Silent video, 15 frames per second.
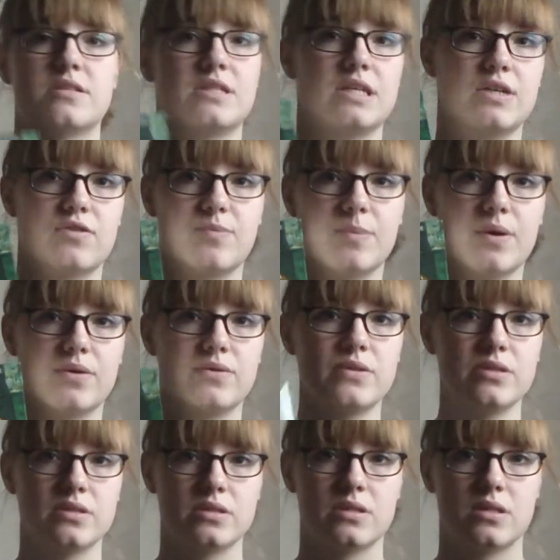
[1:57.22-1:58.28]
City of
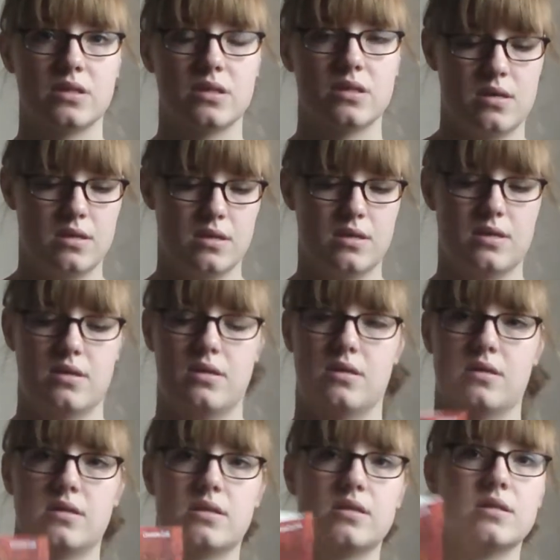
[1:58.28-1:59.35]
Bones,
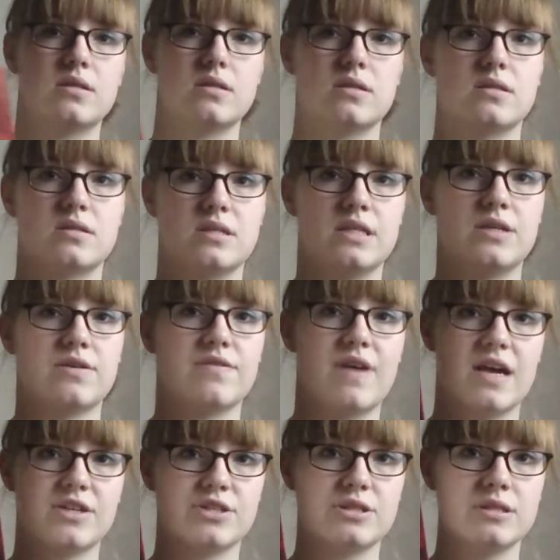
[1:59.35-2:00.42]
City of
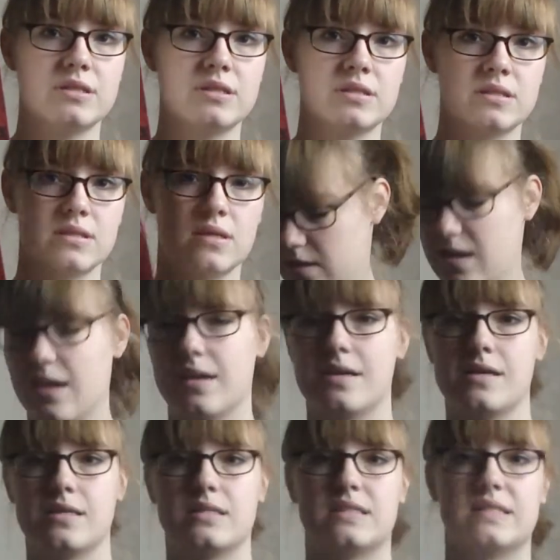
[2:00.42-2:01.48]
Ashes,
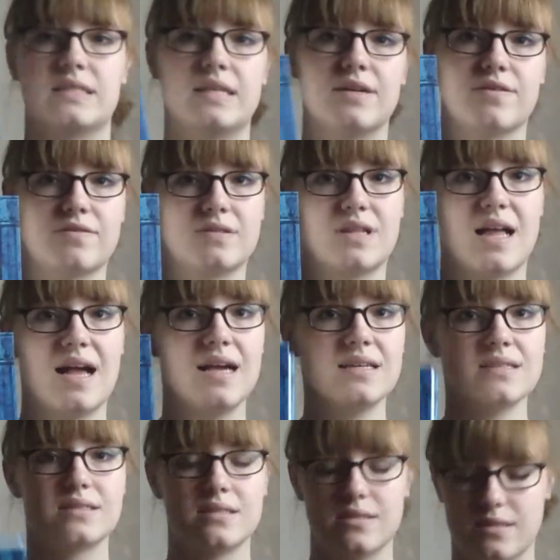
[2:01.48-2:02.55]
City of
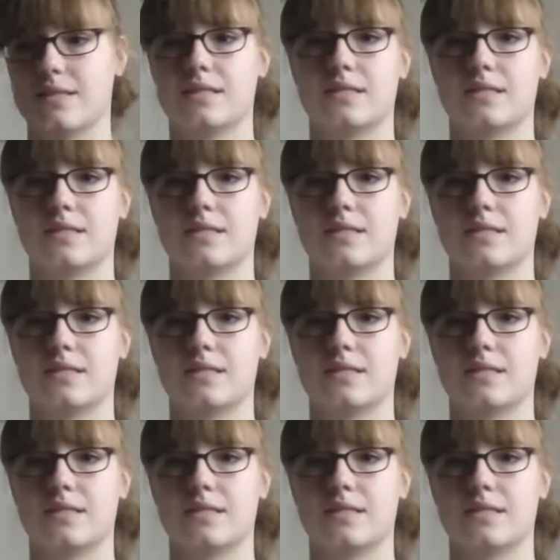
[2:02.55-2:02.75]
Glass,